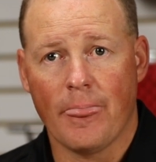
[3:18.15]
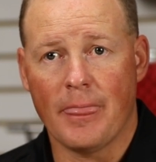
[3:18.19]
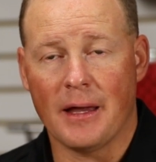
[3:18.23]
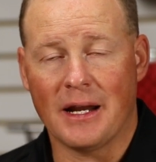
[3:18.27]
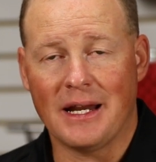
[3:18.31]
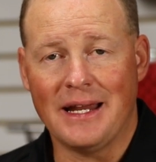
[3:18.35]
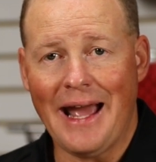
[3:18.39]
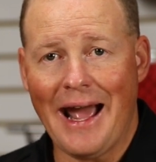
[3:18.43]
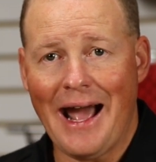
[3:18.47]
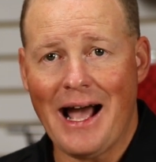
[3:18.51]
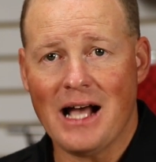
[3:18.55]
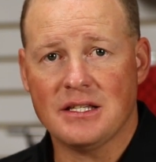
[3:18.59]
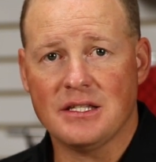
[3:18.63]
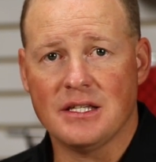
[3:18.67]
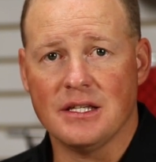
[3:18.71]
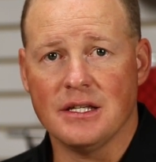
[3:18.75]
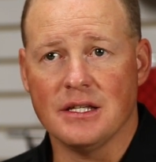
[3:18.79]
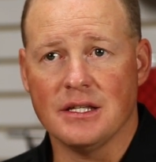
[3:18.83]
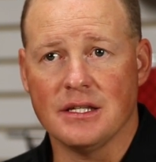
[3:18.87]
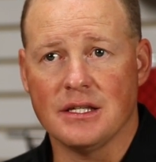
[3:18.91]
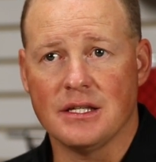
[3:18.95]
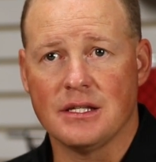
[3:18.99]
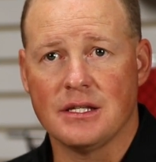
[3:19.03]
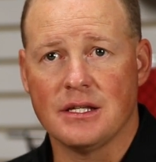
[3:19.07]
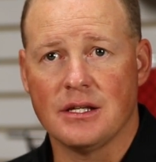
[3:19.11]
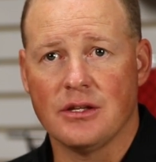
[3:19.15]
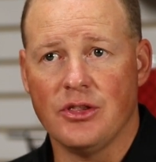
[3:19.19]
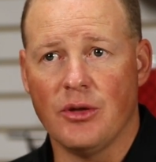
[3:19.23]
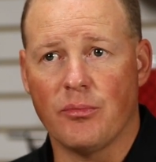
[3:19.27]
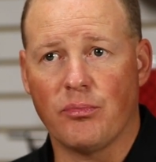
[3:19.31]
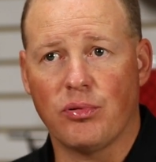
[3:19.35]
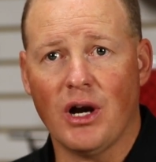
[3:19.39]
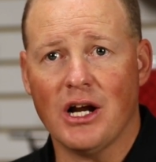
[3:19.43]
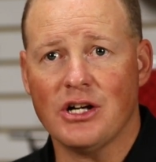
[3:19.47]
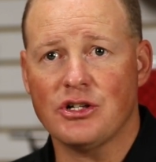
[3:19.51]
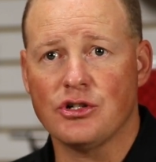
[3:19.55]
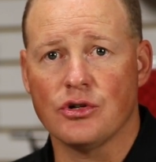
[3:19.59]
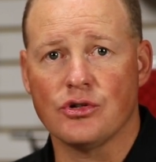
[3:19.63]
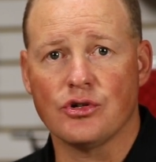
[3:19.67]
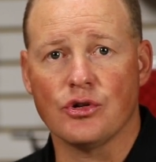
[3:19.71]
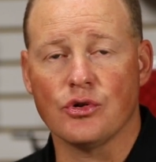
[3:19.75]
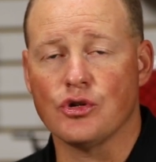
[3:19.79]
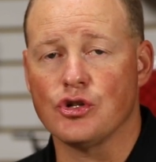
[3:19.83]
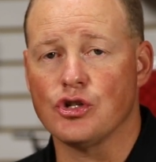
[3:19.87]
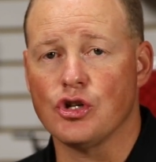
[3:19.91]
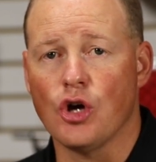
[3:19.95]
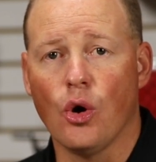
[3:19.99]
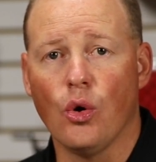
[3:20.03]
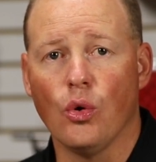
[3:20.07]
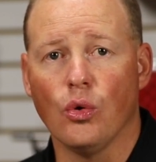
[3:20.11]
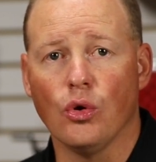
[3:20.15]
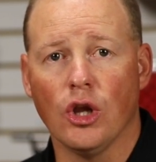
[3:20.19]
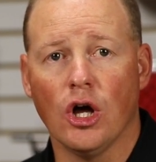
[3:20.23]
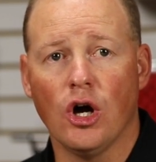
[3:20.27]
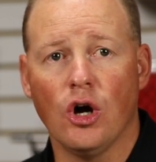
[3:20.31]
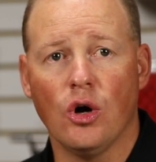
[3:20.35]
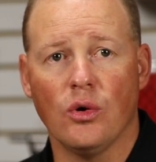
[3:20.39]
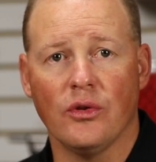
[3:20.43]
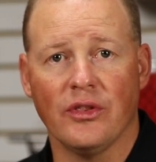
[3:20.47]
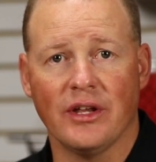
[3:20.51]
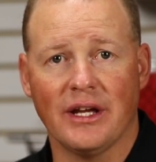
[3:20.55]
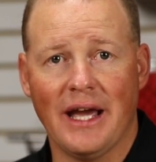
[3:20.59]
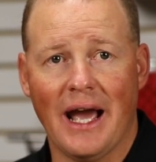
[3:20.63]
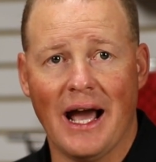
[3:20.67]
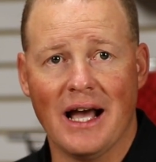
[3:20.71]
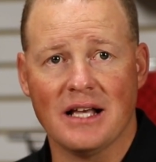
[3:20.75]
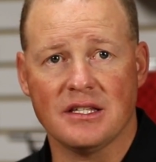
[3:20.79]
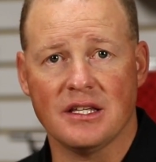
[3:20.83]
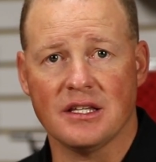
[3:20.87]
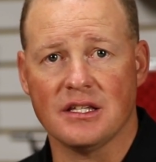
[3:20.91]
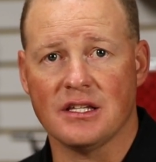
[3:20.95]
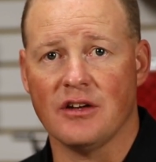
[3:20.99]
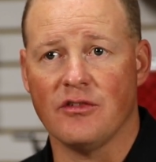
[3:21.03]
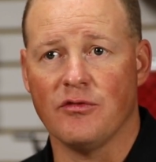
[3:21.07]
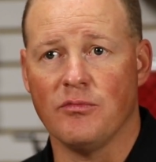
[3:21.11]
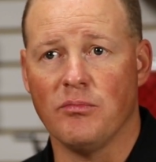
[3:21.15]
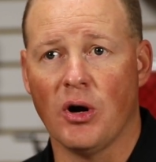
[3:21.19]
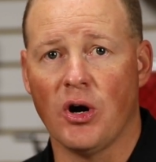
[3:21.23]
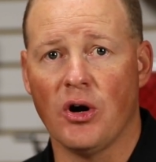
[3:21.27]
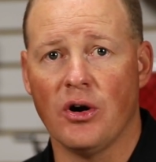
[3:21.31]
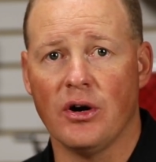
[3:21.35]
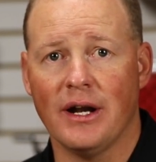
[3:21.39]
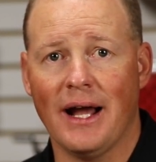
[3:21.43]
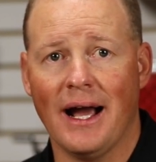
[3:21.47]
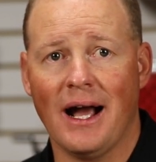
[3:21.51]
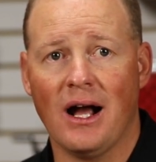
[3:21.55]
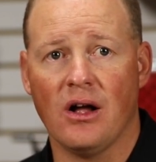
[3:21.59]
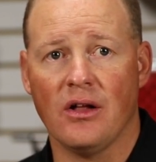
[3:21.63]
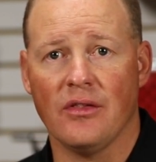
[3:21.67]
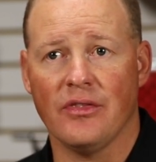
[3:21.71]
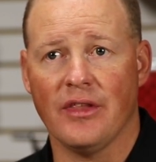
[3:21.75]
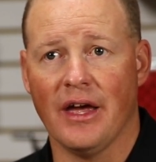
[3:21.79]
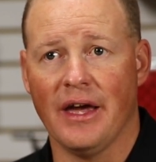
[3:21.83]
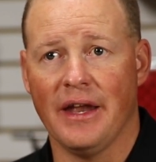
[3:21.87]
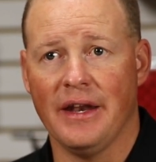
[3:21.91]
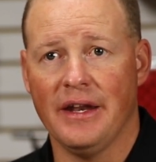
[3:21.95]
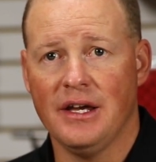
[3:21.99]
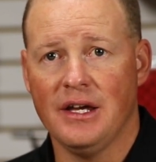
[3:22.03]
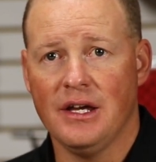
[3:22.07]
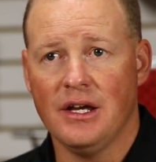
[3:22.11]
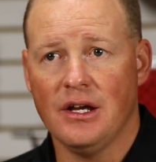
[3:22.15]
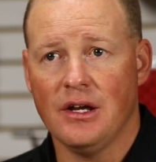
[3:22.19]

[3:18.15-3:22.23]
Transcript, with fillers: the gases, the pressures are so low and the gases have burned out that